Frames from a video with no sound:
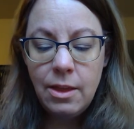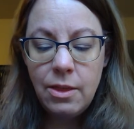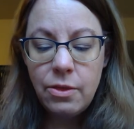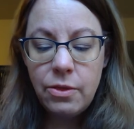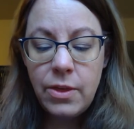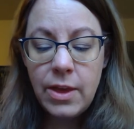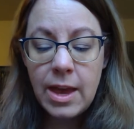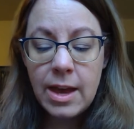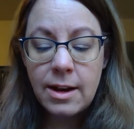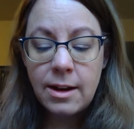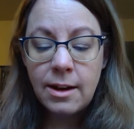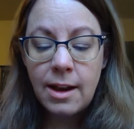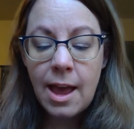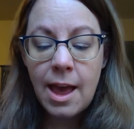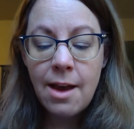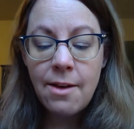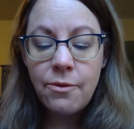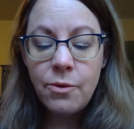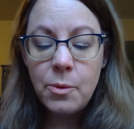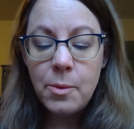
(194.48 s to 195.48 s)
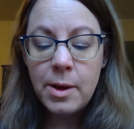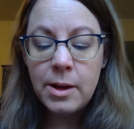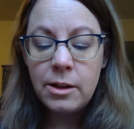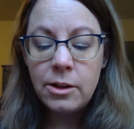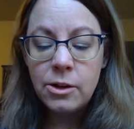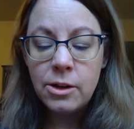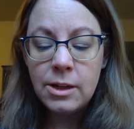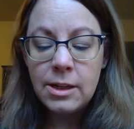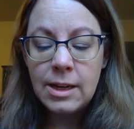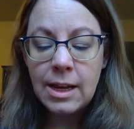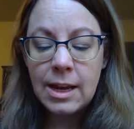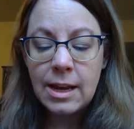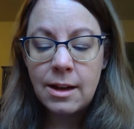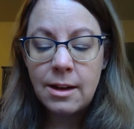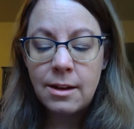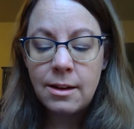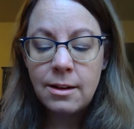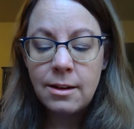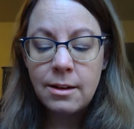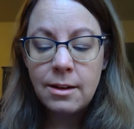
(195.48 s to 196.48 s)
Then everyone looked
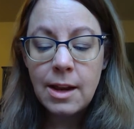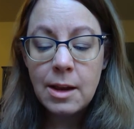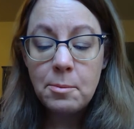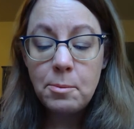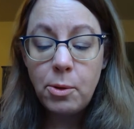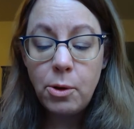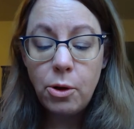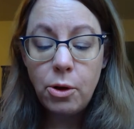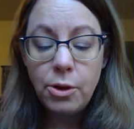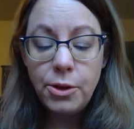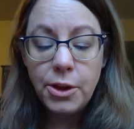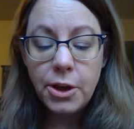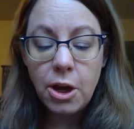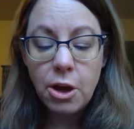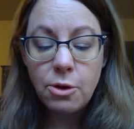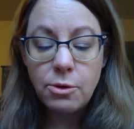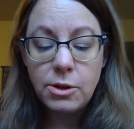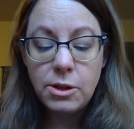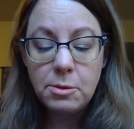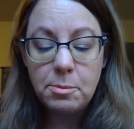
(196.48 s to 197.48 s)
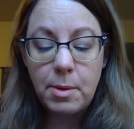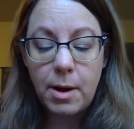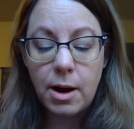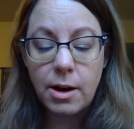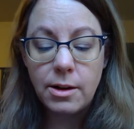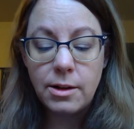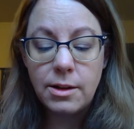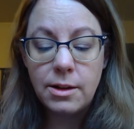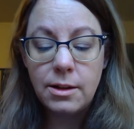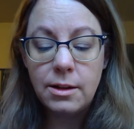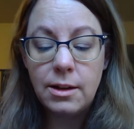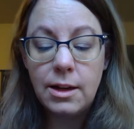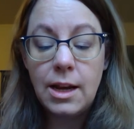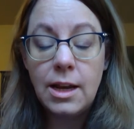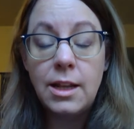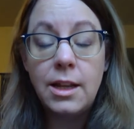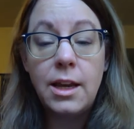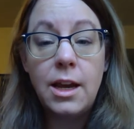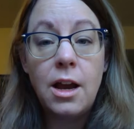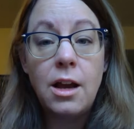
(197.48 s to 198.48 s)
in and pulled the coats apart,
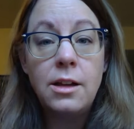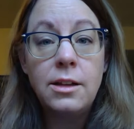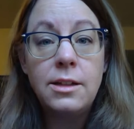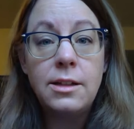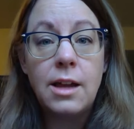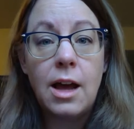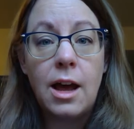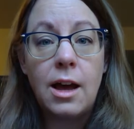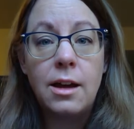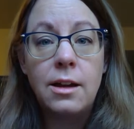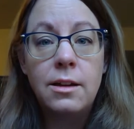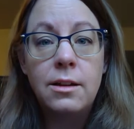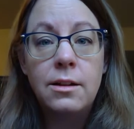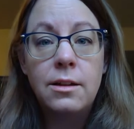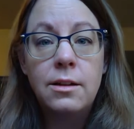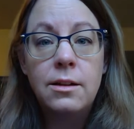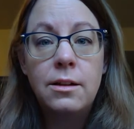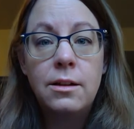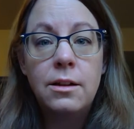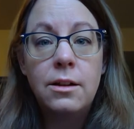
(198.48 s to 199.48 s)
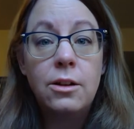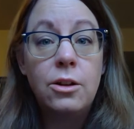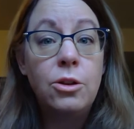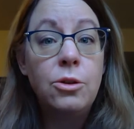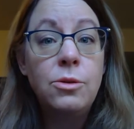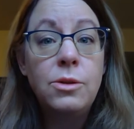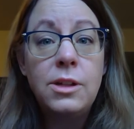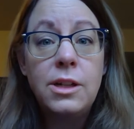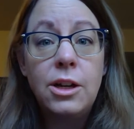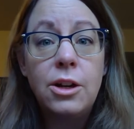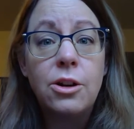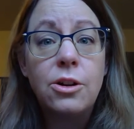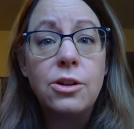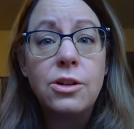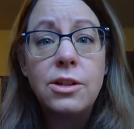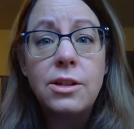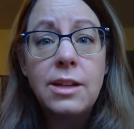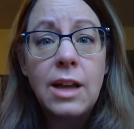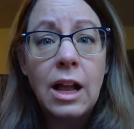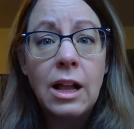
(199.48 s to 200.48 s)
and they all saw, Lucy
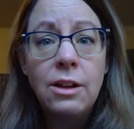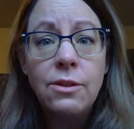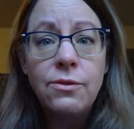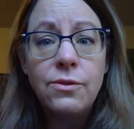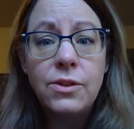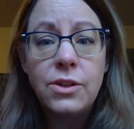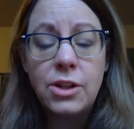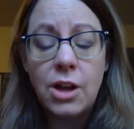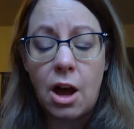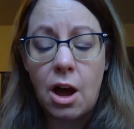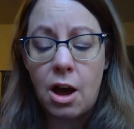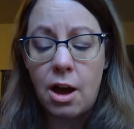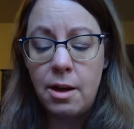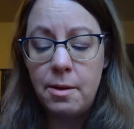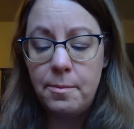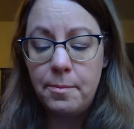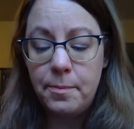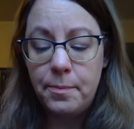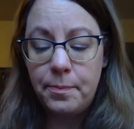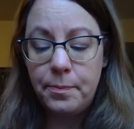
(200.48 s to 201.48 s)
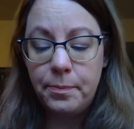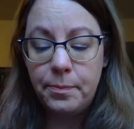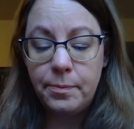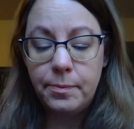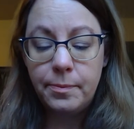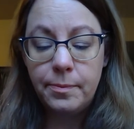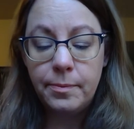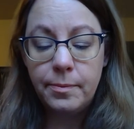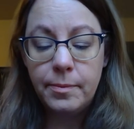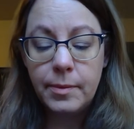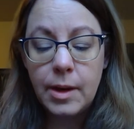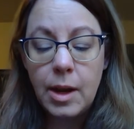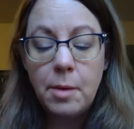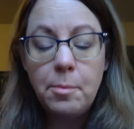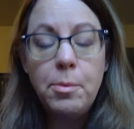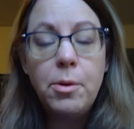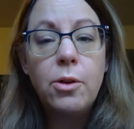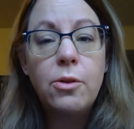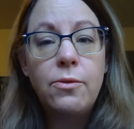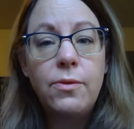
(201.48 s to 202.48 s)
herself saw, a
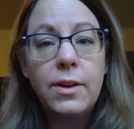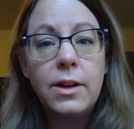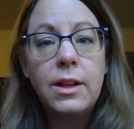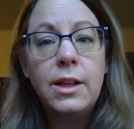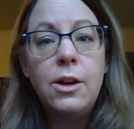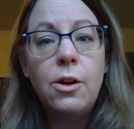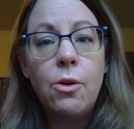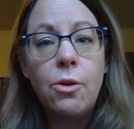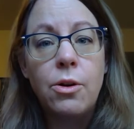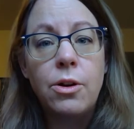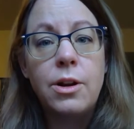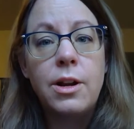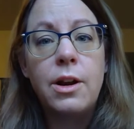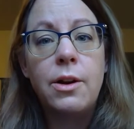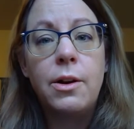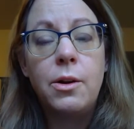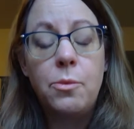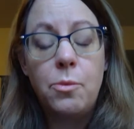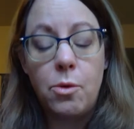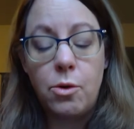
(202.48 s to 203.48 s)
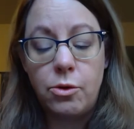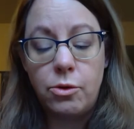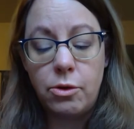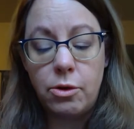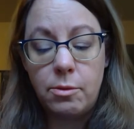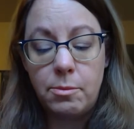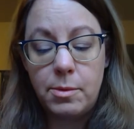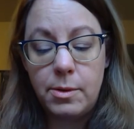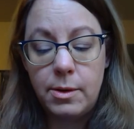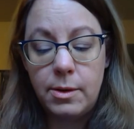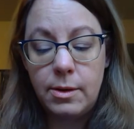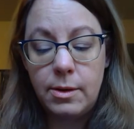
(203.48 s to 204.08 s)
perfectly ordinary wardrobe.